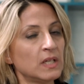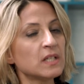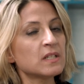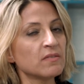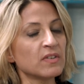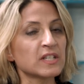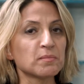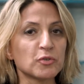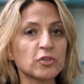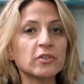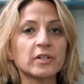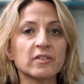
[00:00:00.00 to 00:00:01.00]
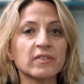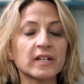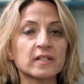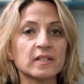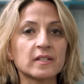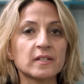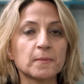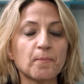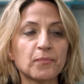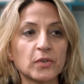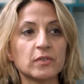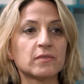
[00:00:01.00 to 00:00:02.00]
it's the vast majority of actors.
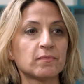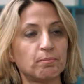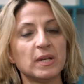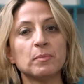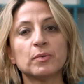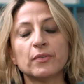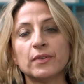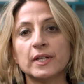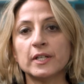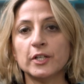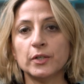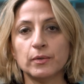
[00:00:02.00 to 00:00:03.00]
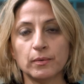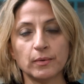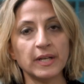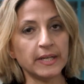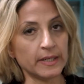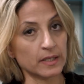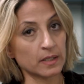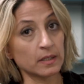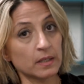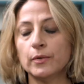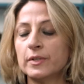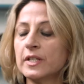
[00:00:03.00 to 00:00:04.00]
There's people that you
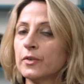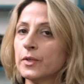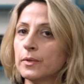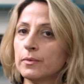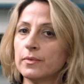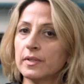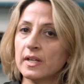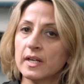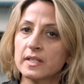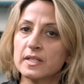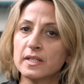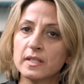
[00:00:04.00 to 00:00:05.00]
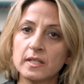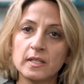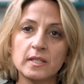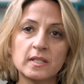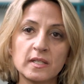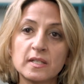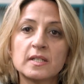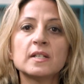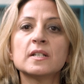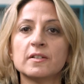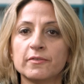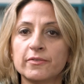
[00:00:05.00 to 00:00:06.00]
hear who tell you that acting is
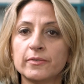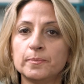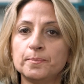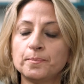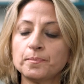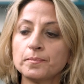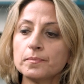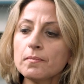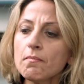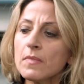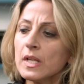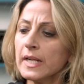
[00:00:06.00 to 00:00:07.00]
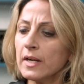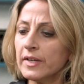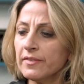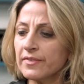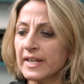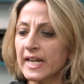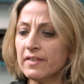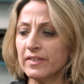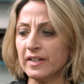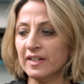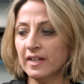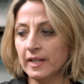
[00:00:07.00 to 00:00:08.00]
instinctive. Now, if they
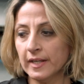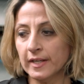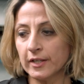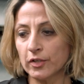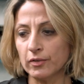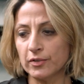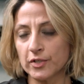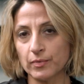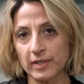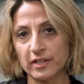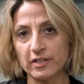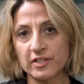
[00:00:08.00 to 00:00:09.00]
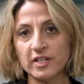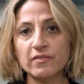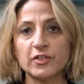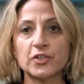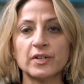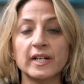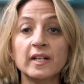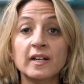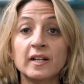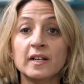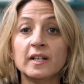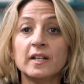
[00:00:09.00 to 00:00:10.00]
haven't gone to a conservatory,
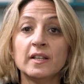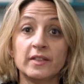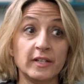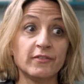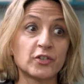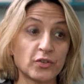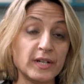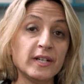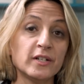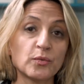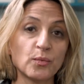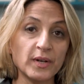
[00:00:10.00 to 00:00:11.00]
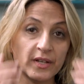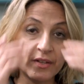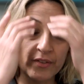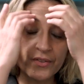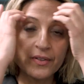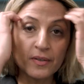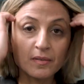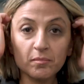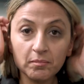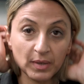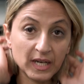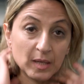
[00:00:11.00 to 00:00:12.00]
they've trained with
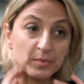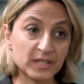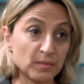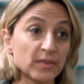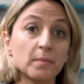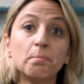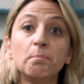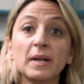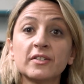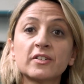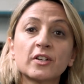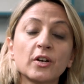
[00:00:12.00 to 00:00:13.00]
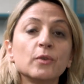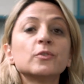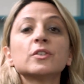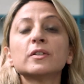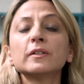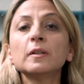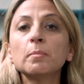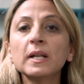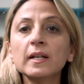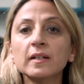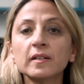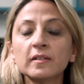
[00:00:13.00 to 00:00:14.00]
perhaps some of the best coaches on the
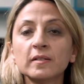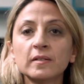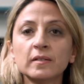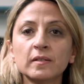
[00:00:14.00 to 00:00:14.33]
planet,